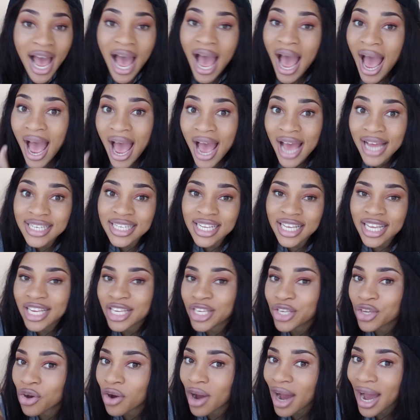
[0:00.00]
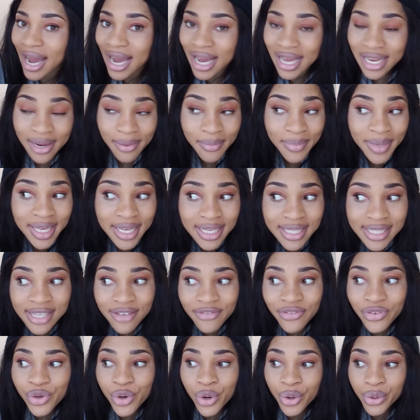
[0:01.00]
and in your academics,
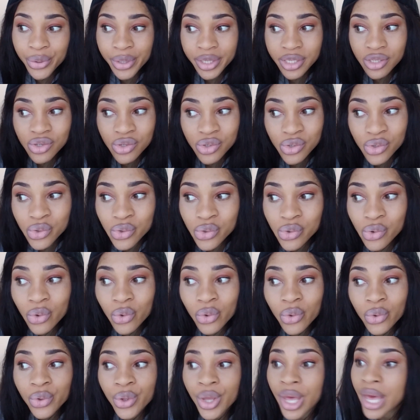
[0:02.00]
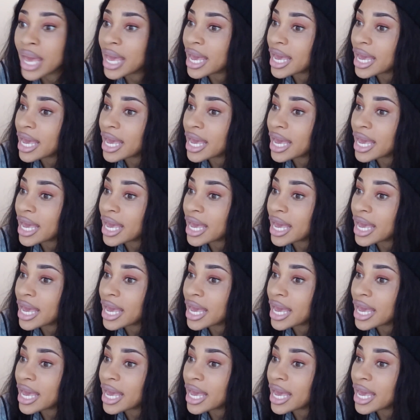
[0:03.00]
if you are going to school,